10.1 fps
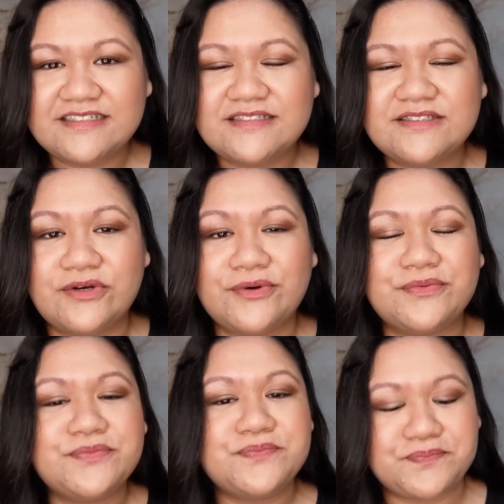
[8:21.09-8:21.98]

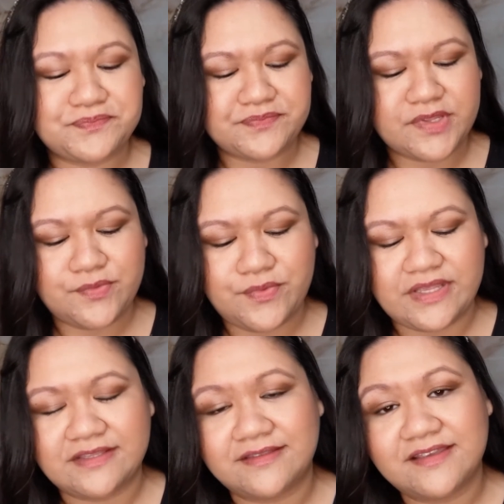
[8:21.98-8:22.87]
So
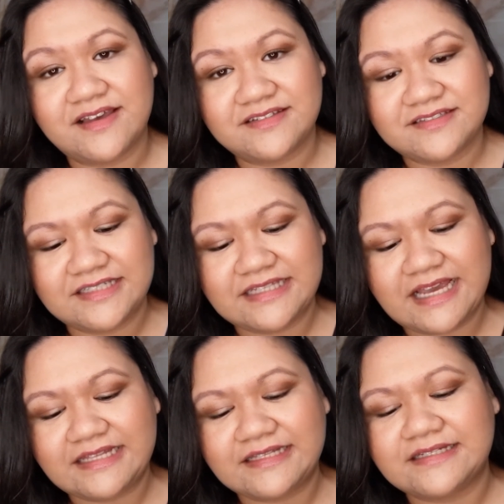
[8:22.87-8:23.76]
when
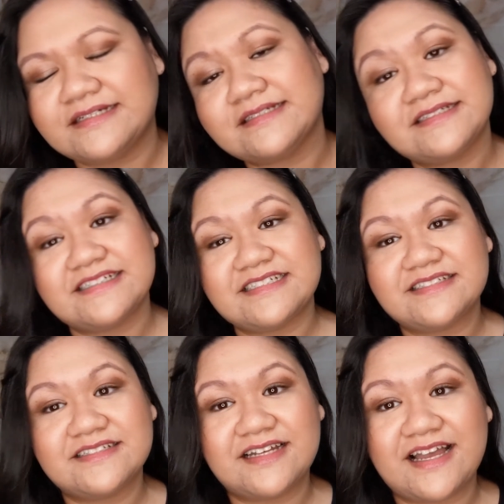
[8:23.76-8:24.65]
Delilah
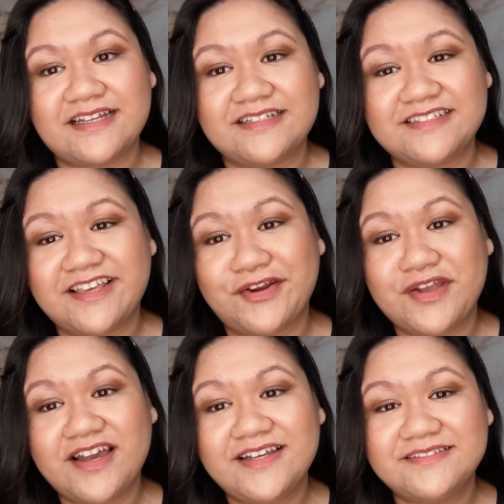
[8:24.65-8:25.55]
had his hair
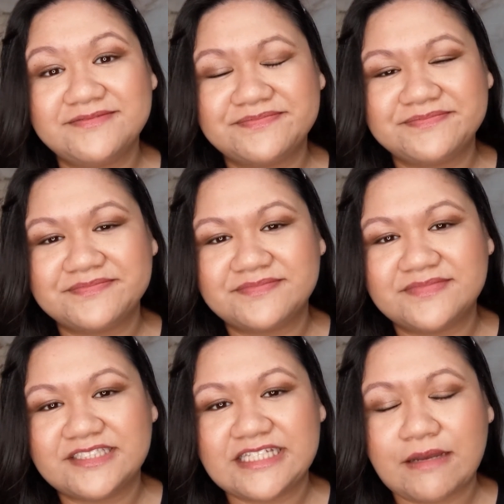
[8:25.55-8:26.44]
cut,
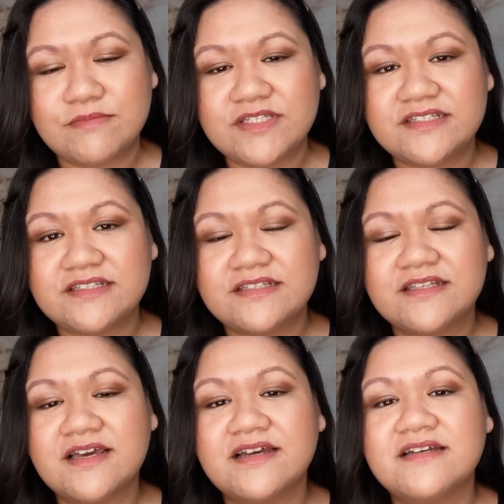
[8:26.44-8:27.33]

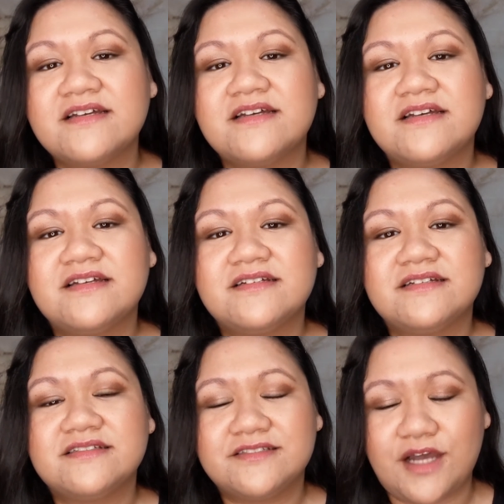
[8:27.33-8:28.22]
Samson
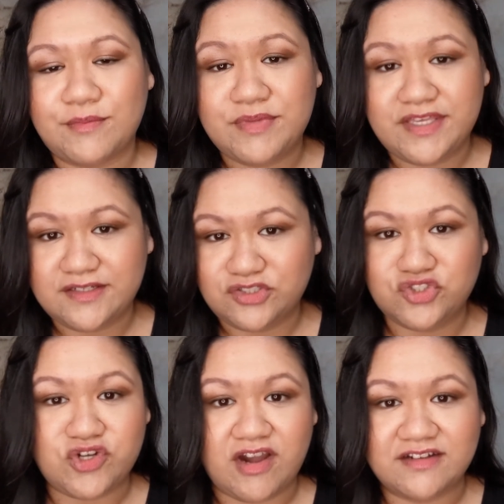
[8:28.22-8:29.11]
stopped being
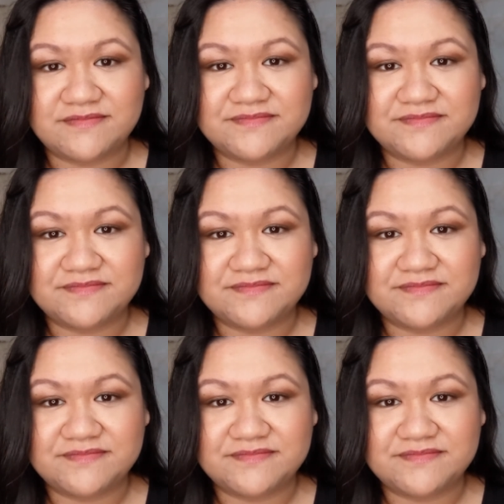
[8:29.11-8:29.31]
strong.